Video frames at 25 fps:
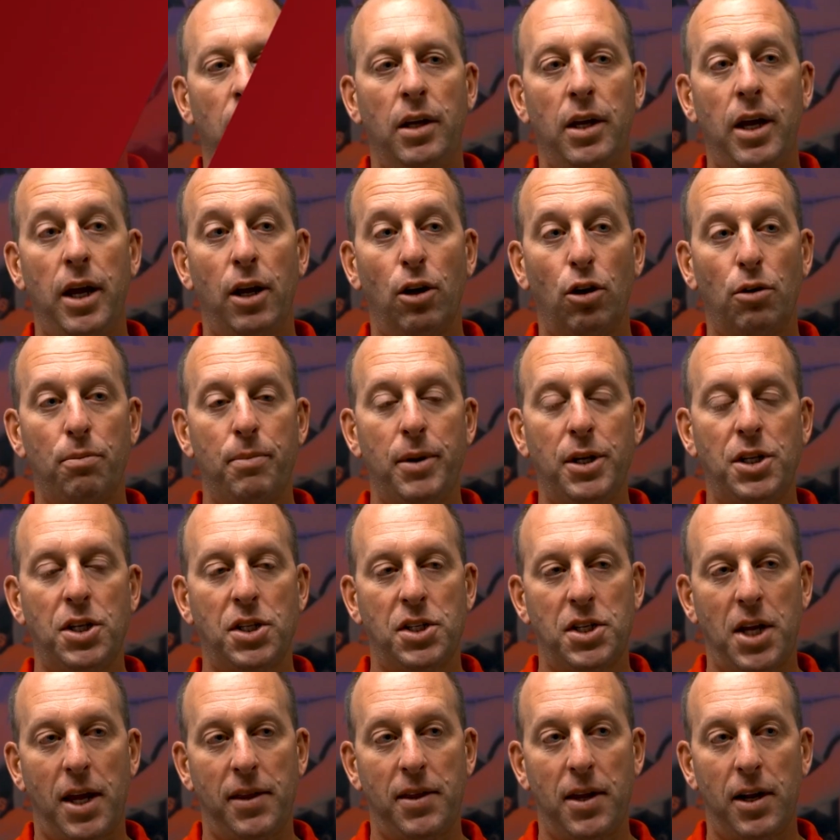Yeah, look, Mitch
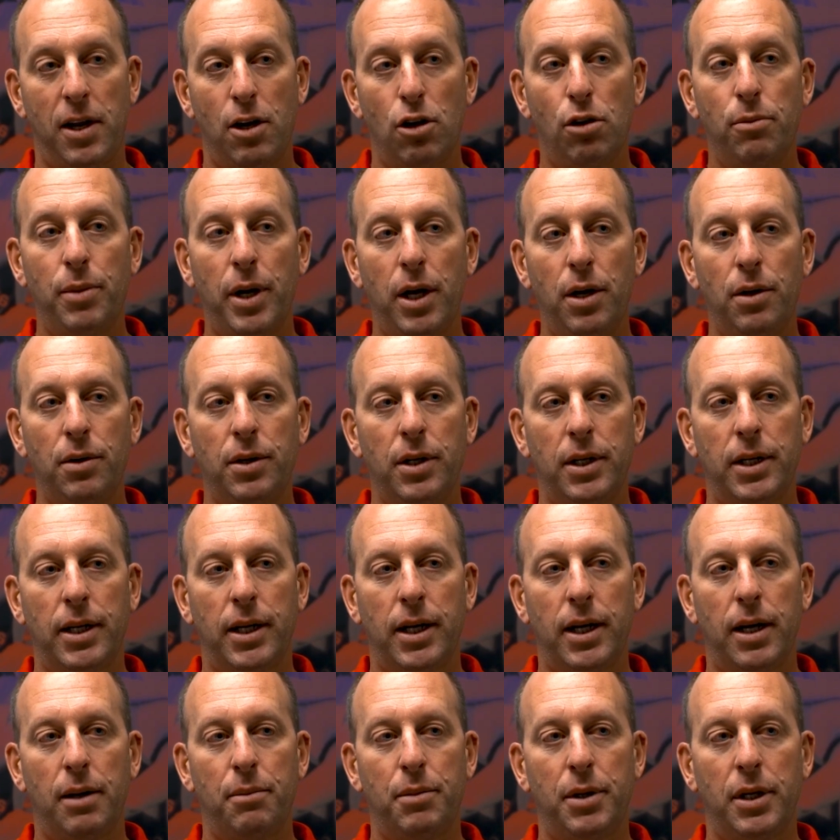has had that
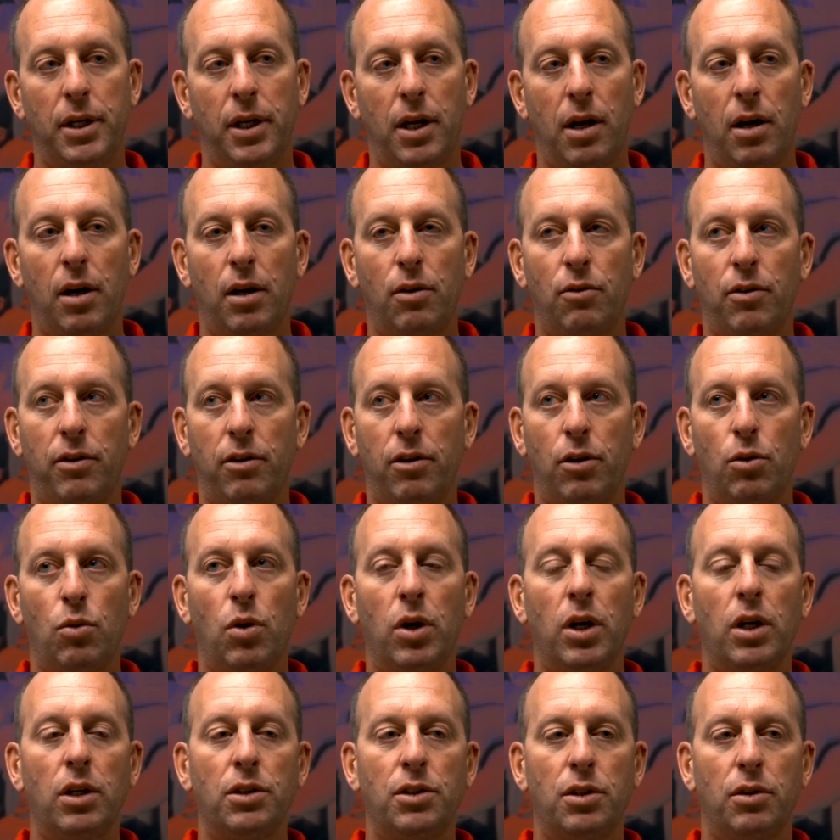elbow, been going very
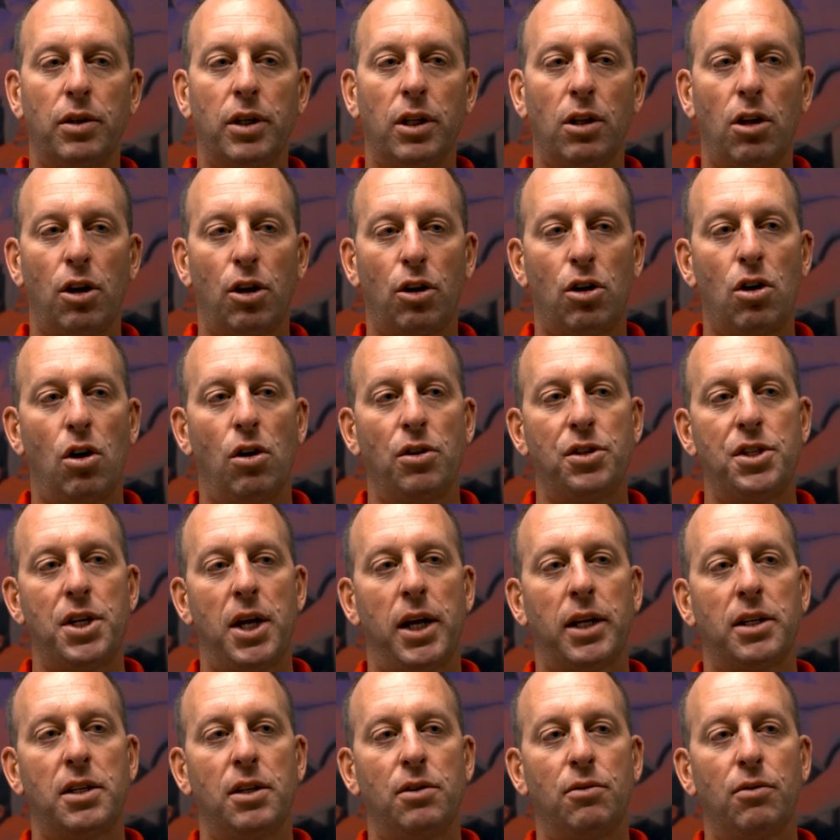well, doing a lot of
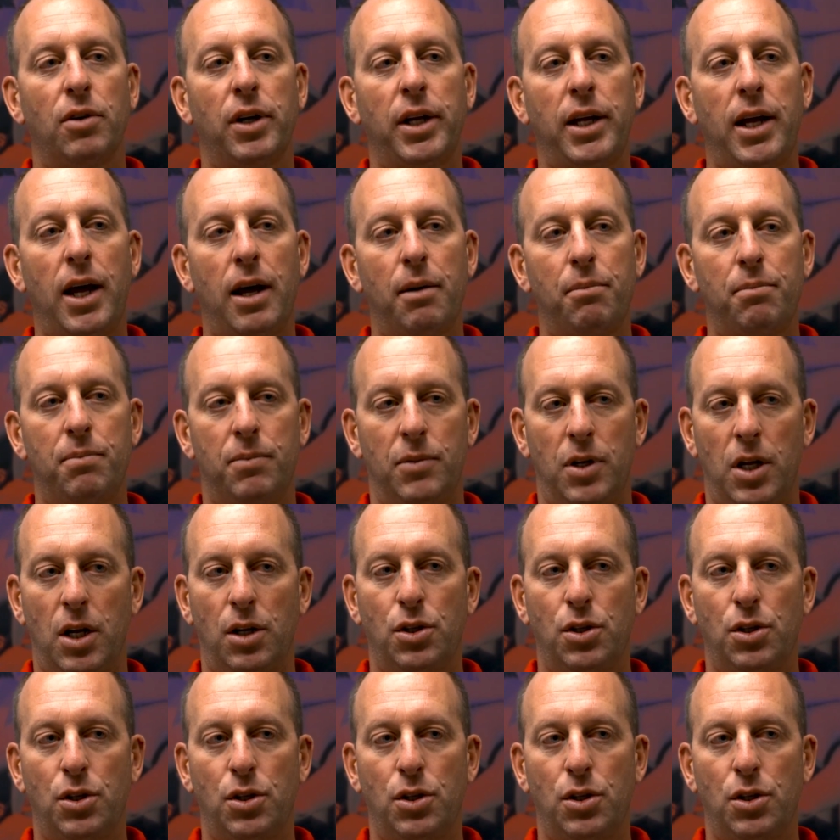contact in rehab,